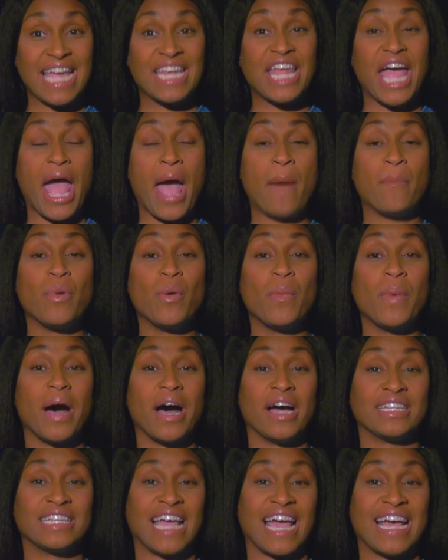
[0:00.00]
and Apple
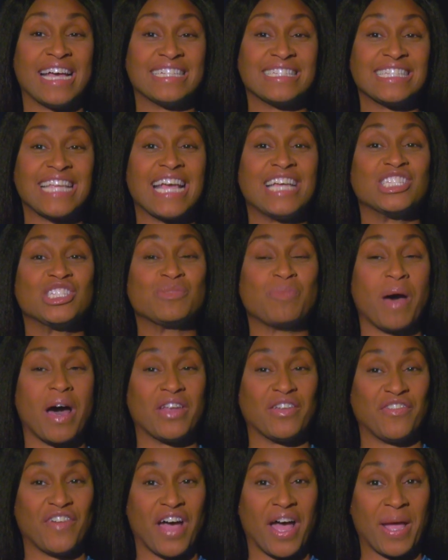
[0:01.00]
Podcasts and
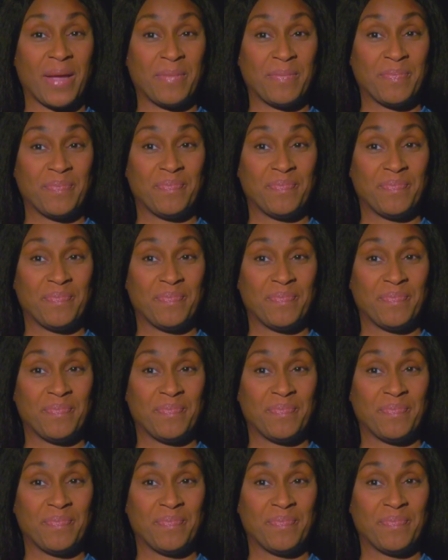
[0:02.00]
Spotify.